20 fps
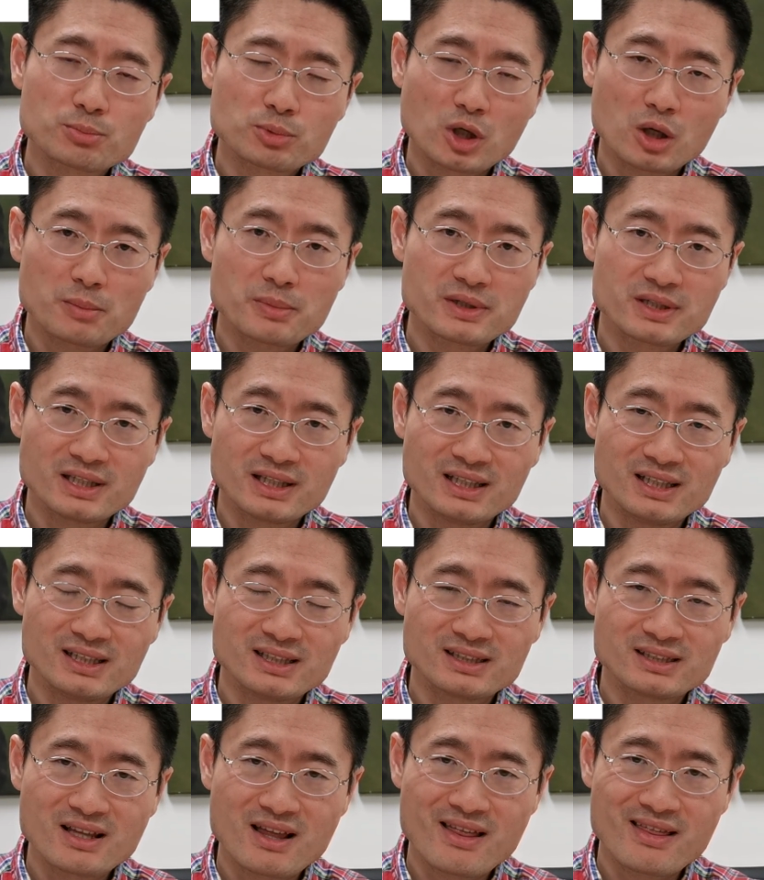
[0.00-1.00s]

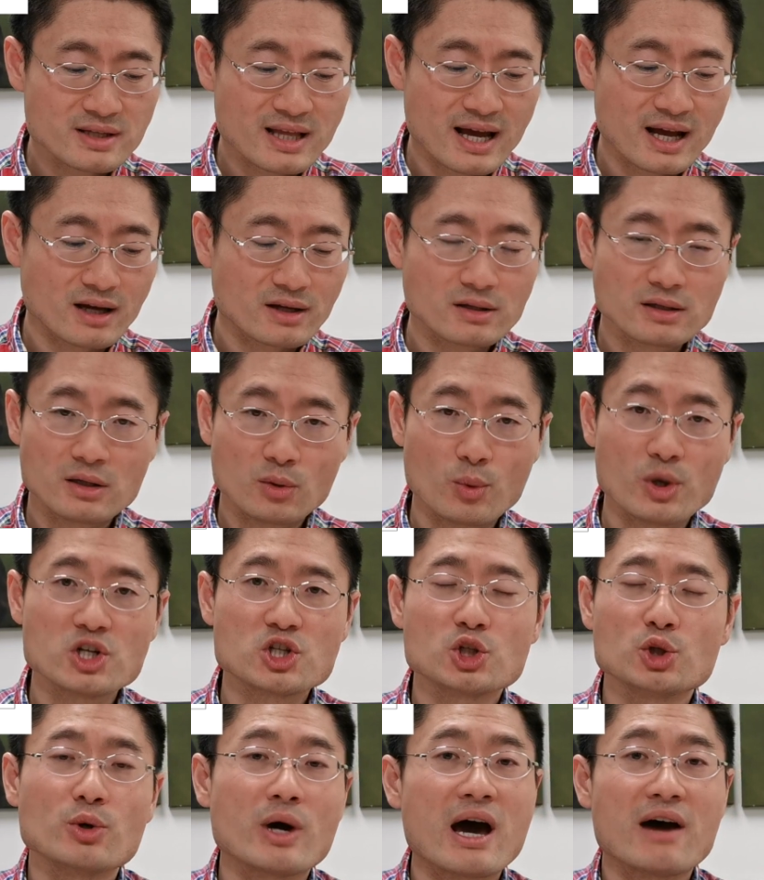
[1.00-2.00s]
properties in
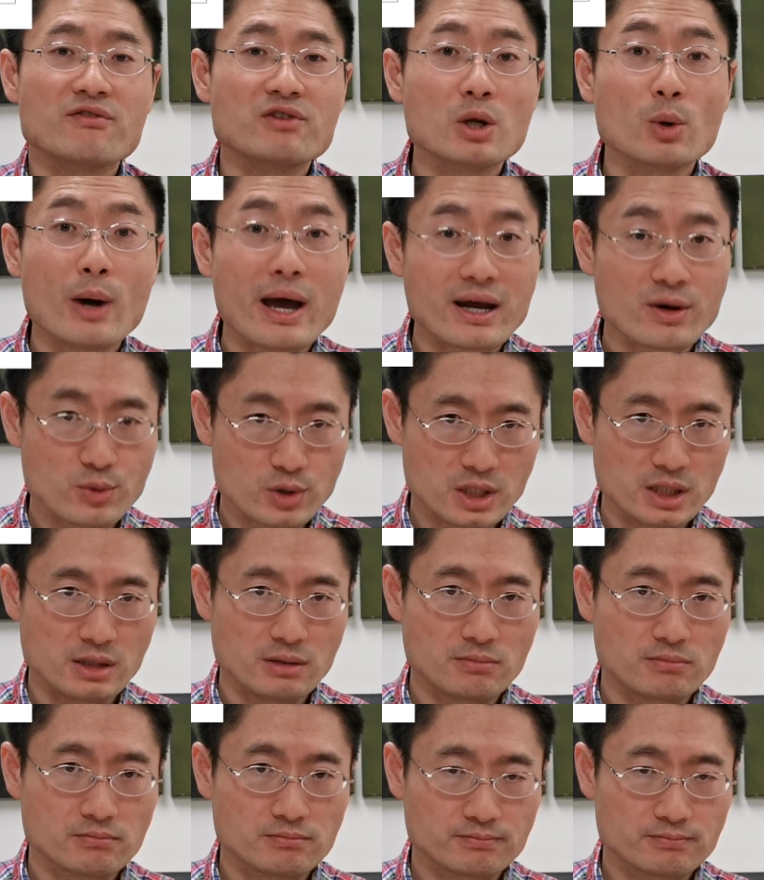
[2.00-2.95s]
which you have no equity.